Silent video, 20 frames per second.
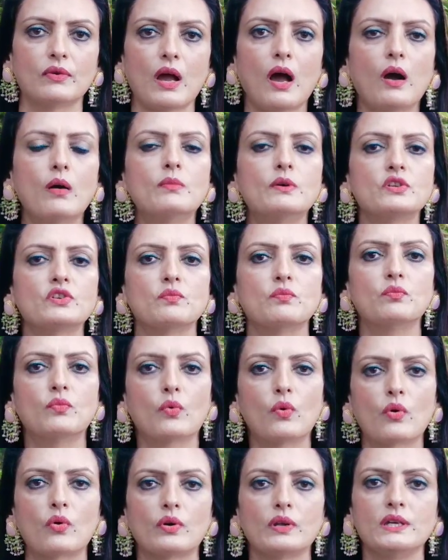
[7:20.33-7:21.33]
how much
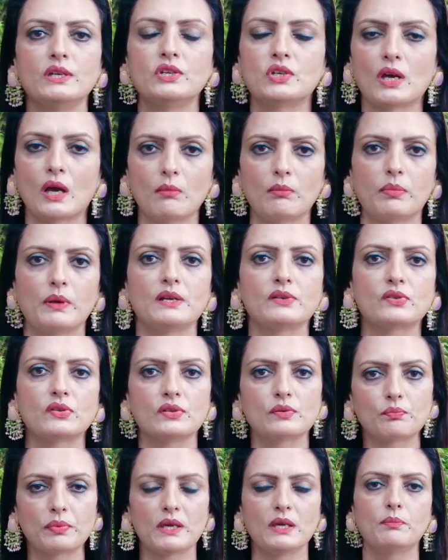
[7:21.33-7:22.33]
more he shall bless
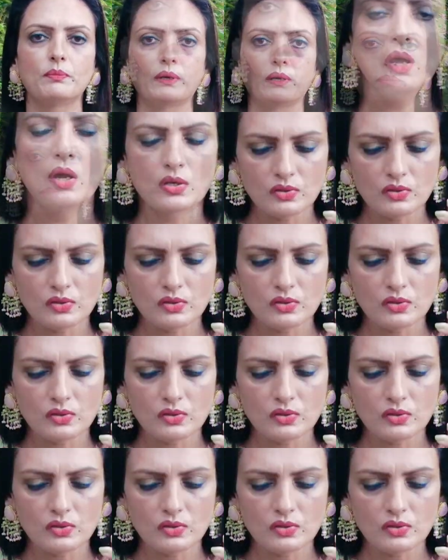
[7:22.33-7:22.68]
his people.